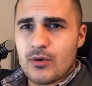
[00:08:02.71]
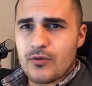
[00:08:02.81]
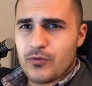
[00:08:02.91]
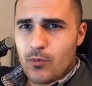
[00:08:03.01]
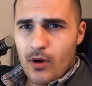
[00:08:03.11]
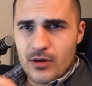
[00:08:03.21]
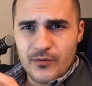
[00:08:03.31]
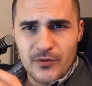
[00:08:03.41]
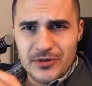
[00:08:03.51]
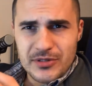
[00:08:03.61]
if the water
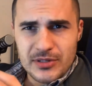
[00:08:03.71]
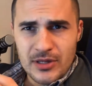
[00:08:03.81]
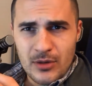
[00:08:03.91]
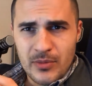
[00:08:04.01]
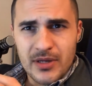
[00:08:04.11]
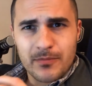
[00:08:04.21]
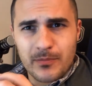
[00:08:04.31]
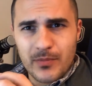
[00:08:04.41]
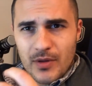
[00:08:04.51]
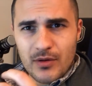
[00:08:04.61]
freezes a little bit,
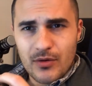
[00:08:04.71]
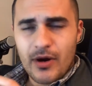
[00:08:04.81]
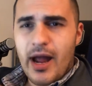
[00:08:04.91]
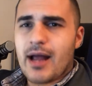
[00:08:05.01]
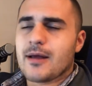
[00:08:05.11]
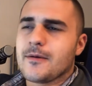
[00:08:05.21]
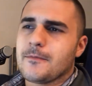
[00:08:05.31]
it'll crack.